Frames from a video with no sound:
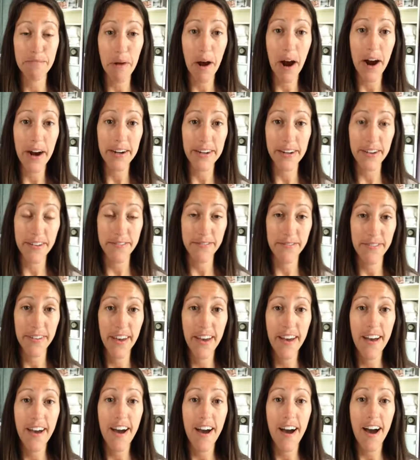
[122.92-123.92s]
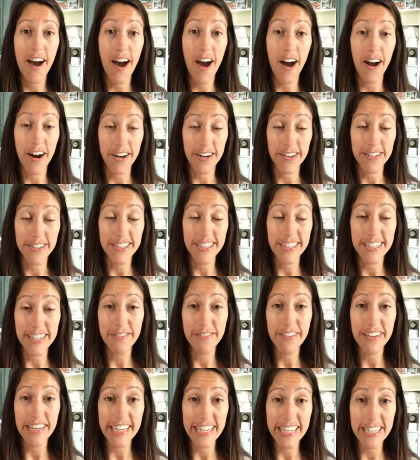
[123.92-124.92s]
part of our
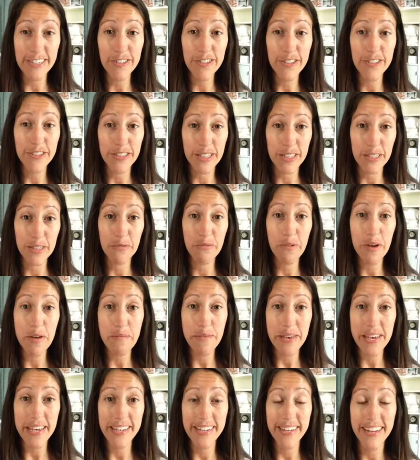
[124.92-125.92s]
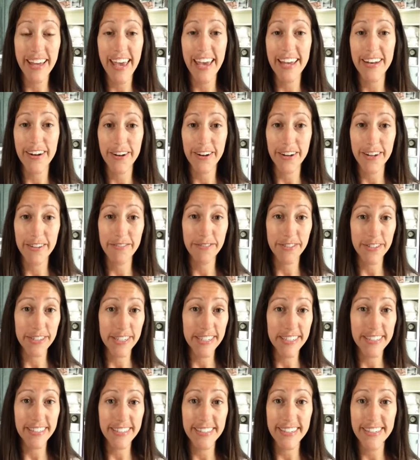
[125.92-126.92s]
significant issues as women and our
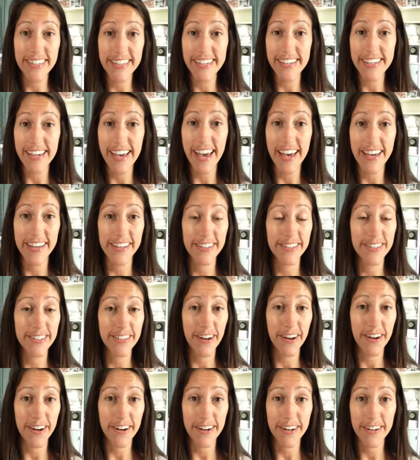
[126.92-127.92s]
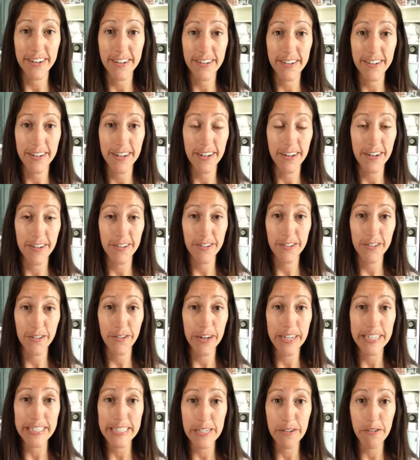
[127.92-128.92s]
infertility and our
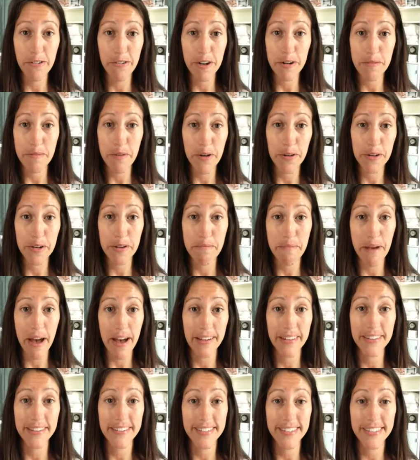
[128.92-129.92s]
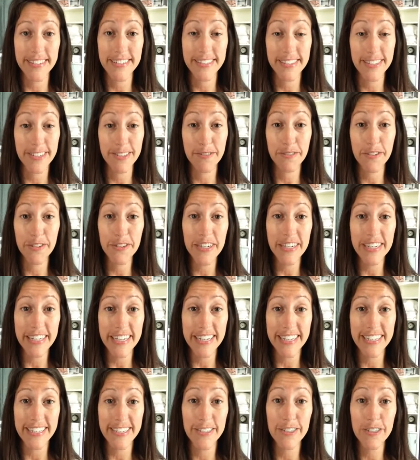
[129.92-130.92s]
crazy hormone imbalances, it's rooted
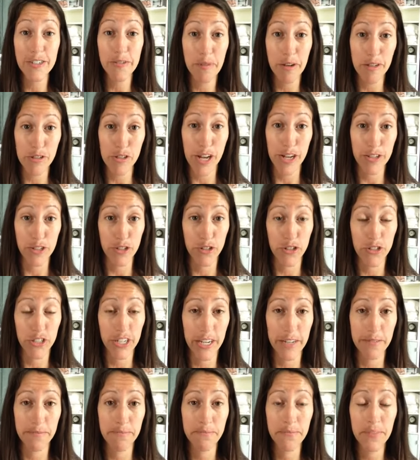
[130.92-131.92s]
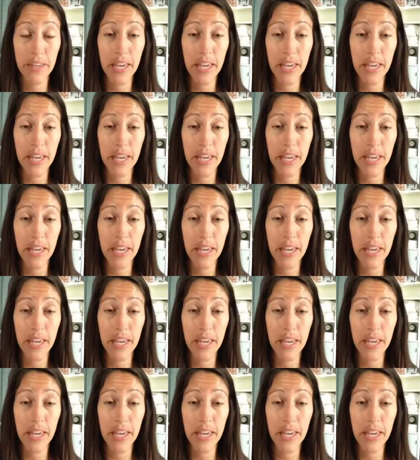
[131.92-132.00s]
in too much estrogen